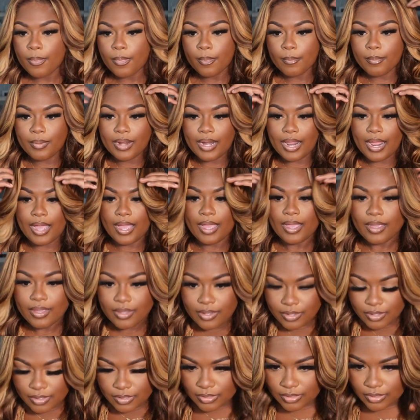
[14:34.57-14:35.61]
But
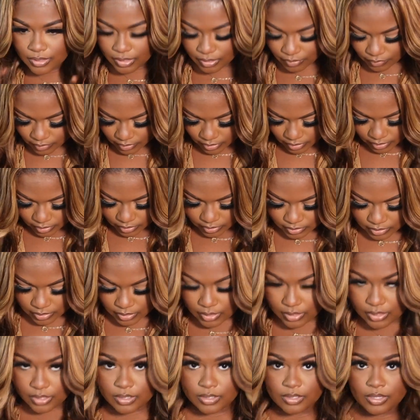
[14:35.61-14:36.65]
I love it.
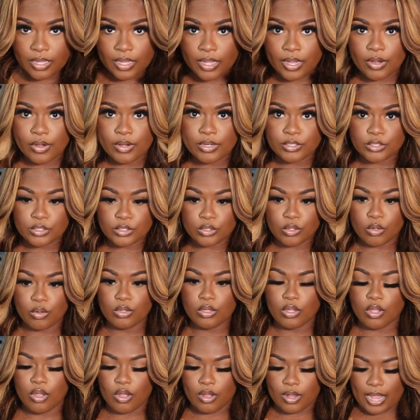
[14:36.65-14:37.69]
The hair is so
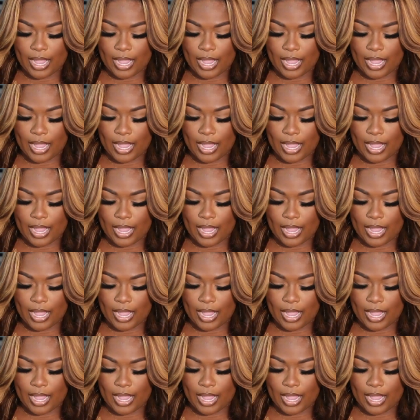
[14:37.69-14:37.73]
long.